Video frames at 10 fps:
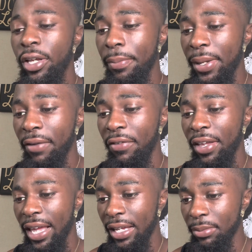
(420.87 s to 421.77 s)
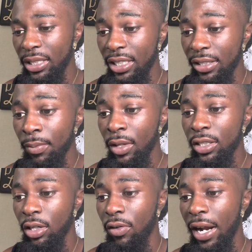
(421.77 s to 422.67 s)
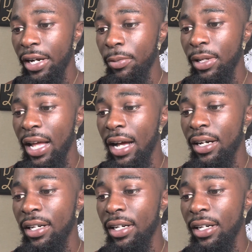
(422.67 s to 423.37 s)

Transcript: help benefit AMC. So right here we got uh,